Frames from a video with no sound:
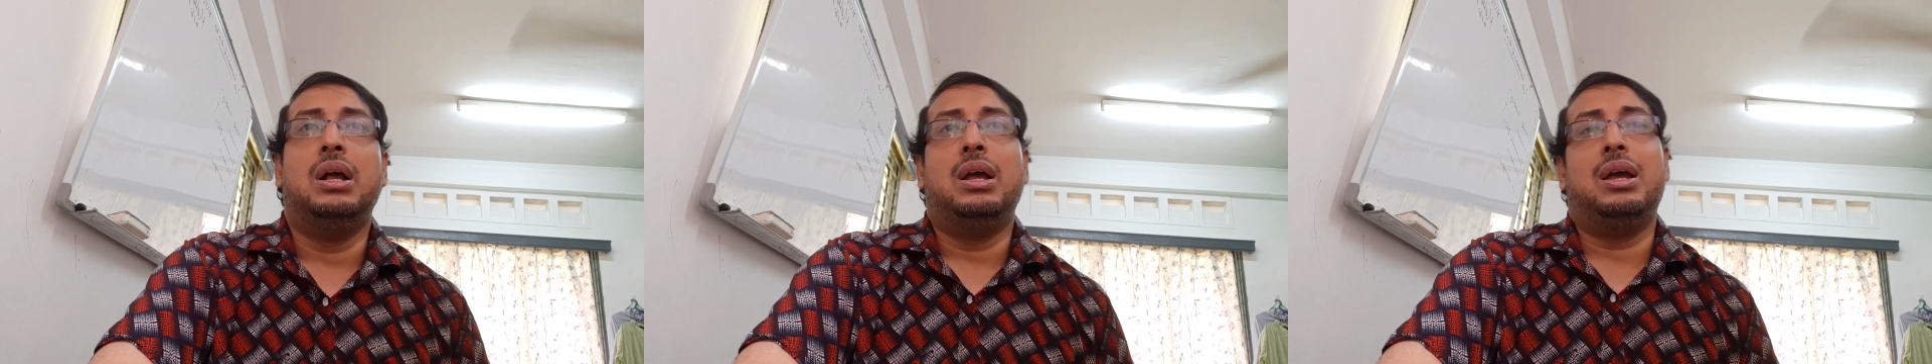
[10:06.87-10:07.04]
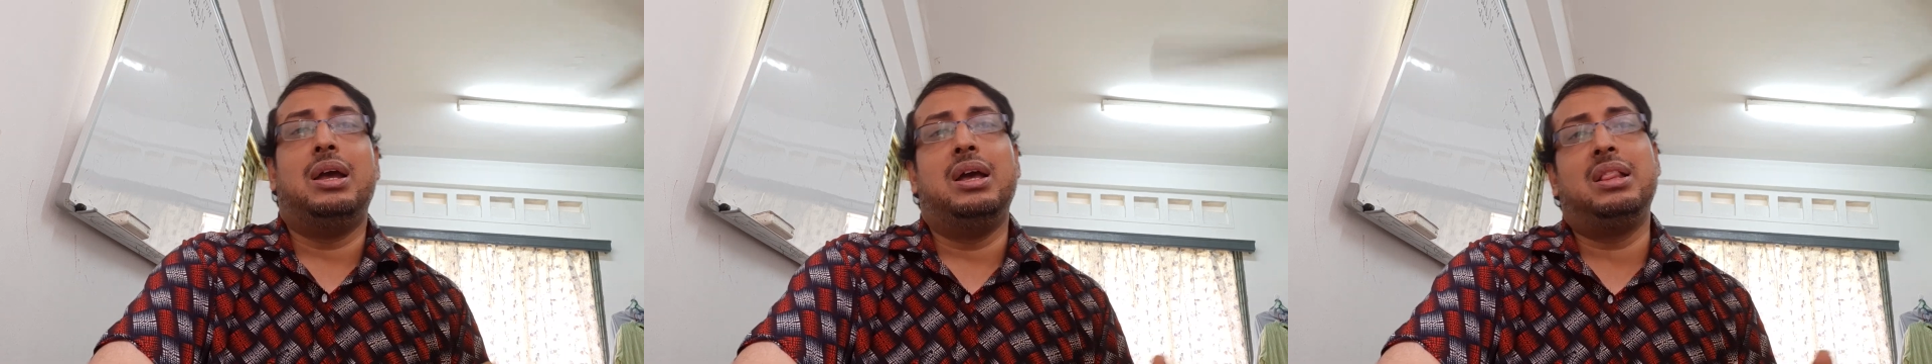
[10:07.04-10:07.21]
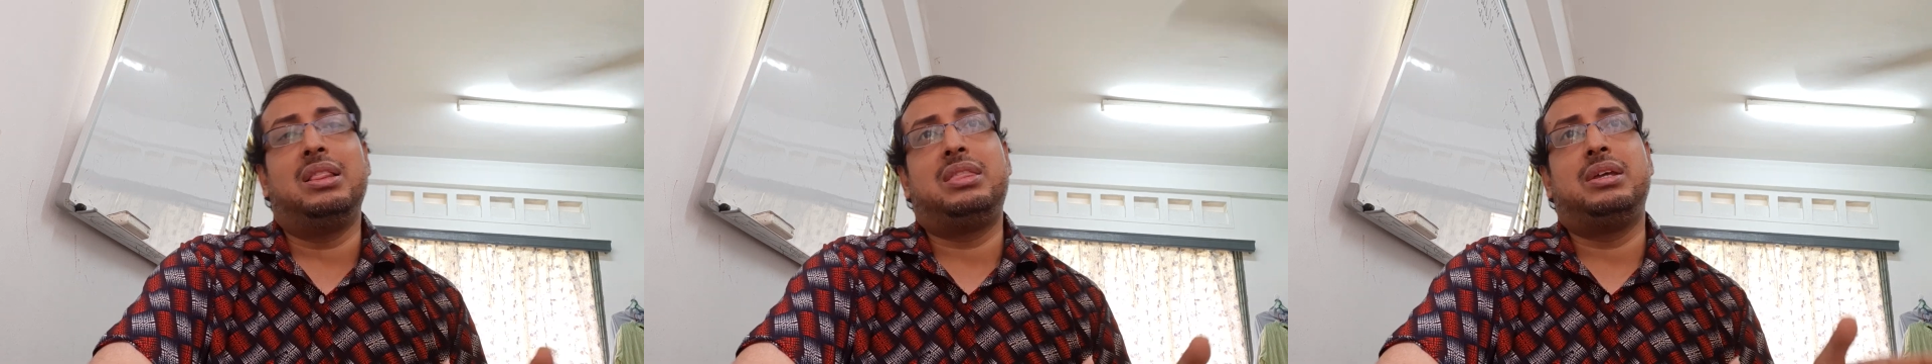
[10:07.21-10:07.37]

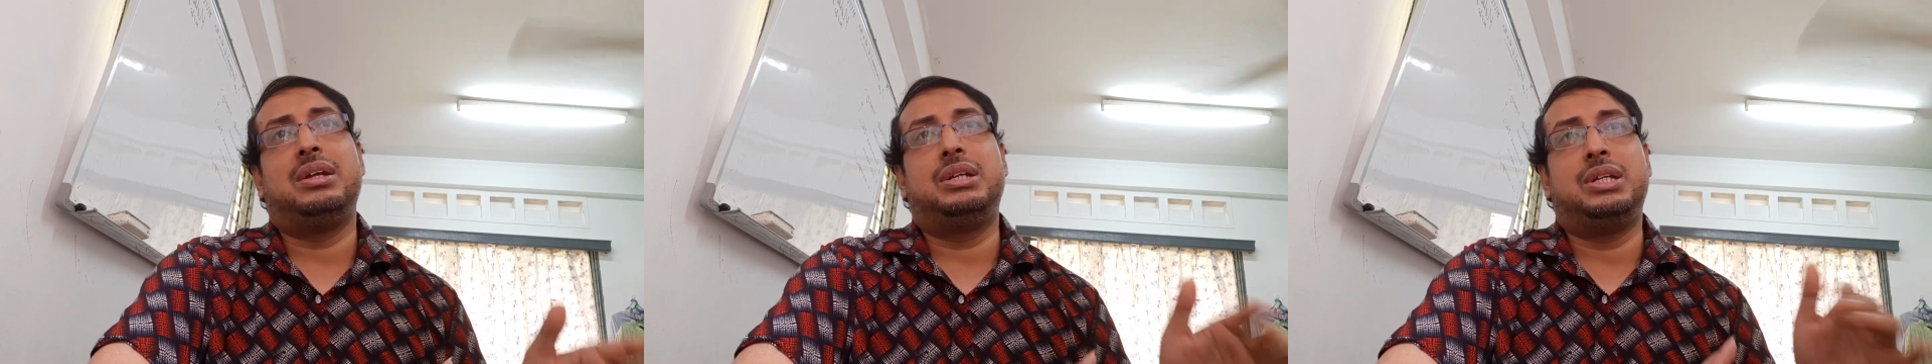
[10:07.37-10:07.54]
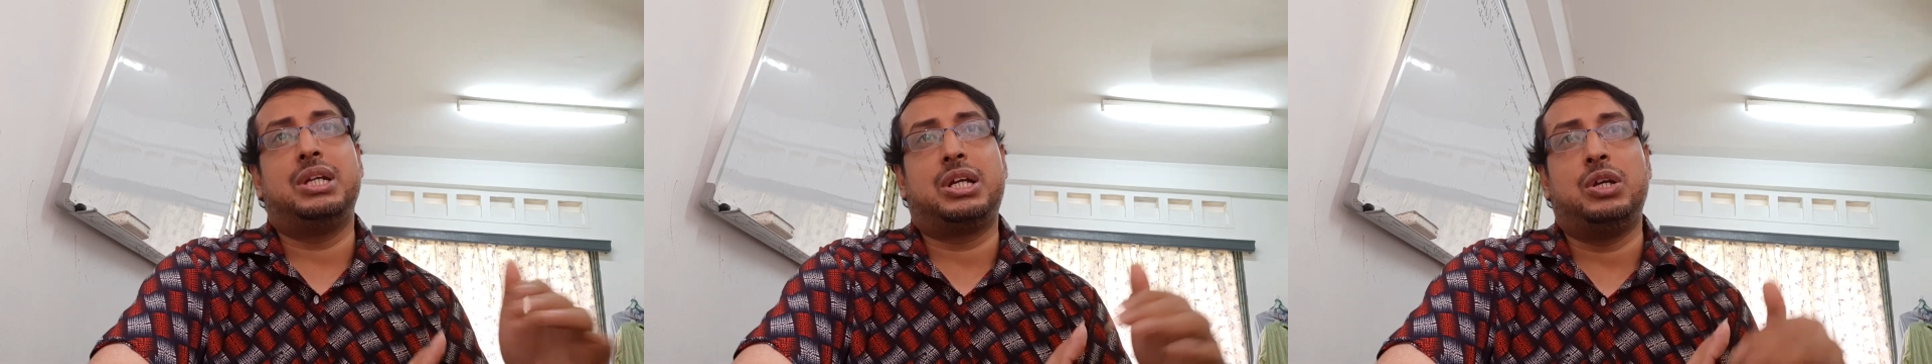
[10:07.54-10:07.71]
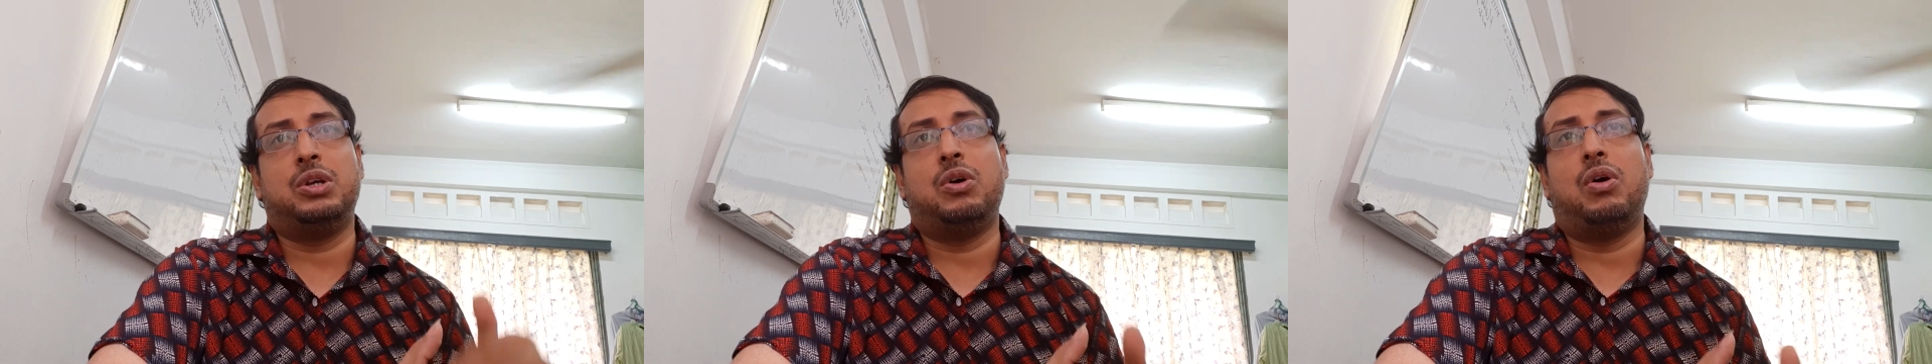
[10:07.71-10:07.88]
health
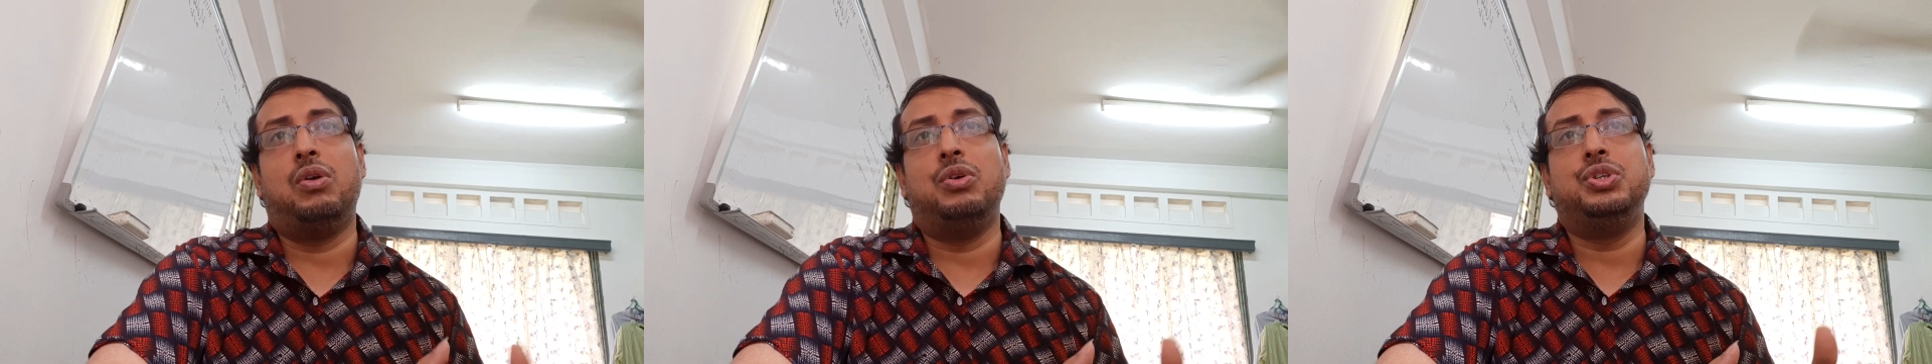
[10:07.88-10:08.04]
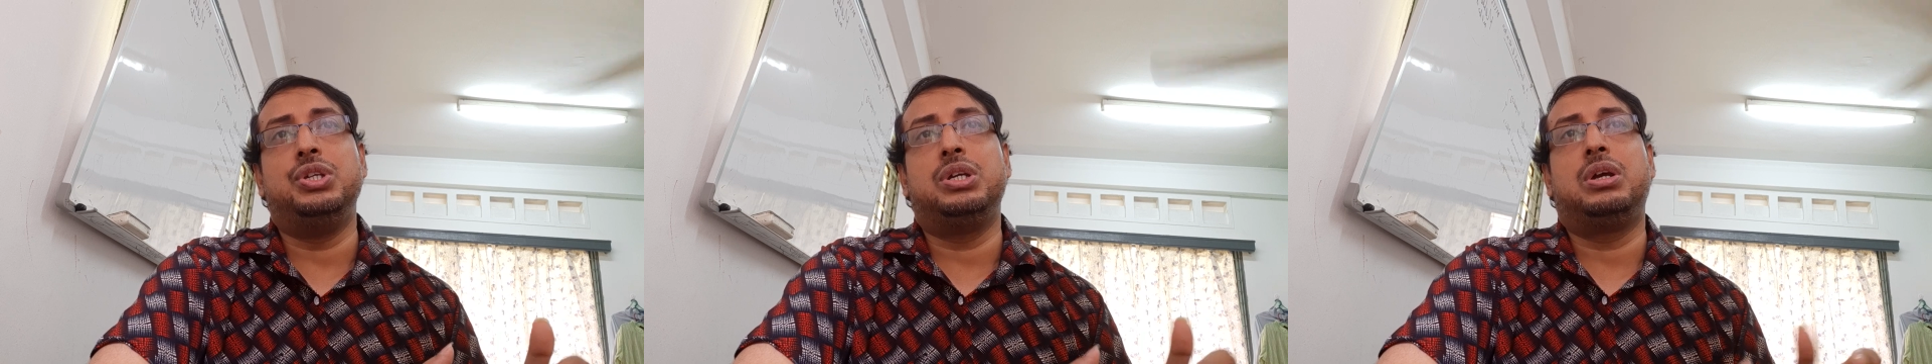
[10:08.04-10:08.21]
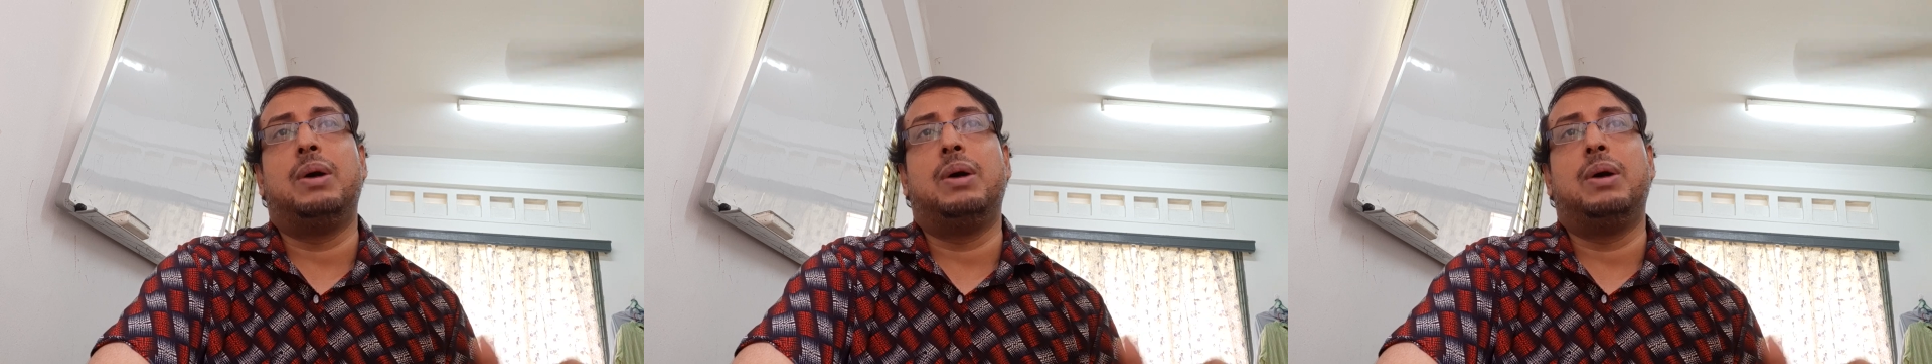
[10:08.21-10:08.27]
technology